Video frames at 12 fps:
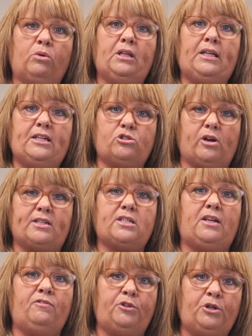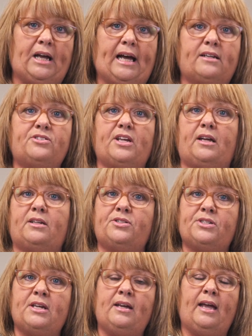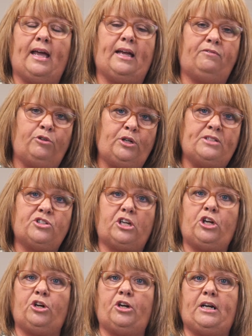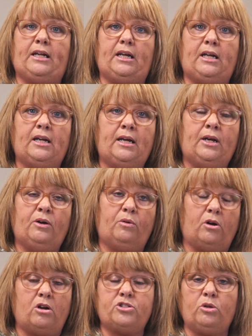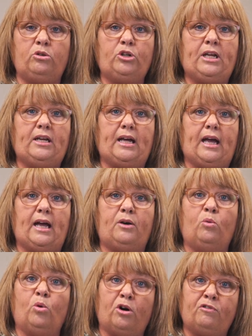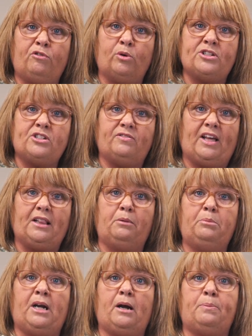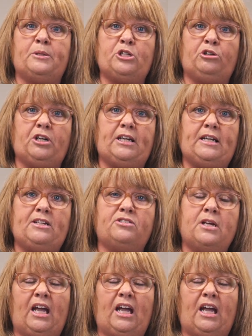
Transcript: really addressing food access and food insecurity. We're also looking at workforce development opportunities.